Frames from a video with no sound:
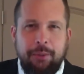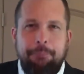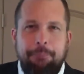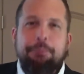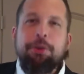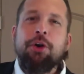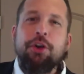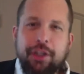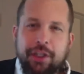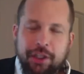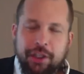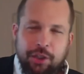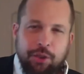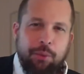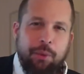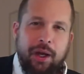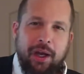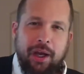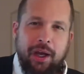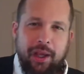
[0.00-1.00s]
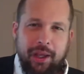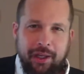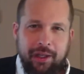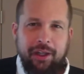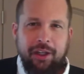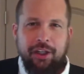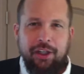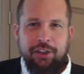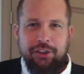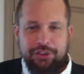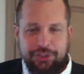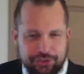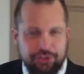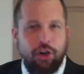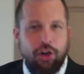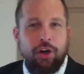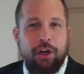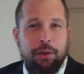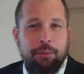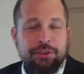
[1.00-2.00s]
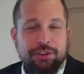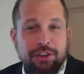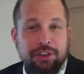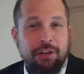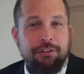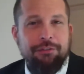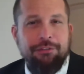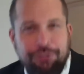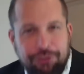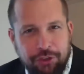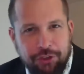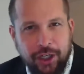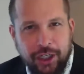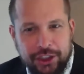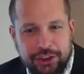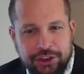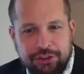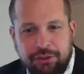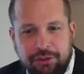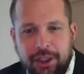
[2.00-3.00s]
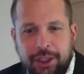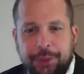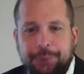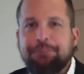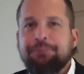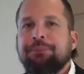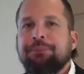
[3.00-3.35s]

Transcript: putting it away and starting with something fresh, right?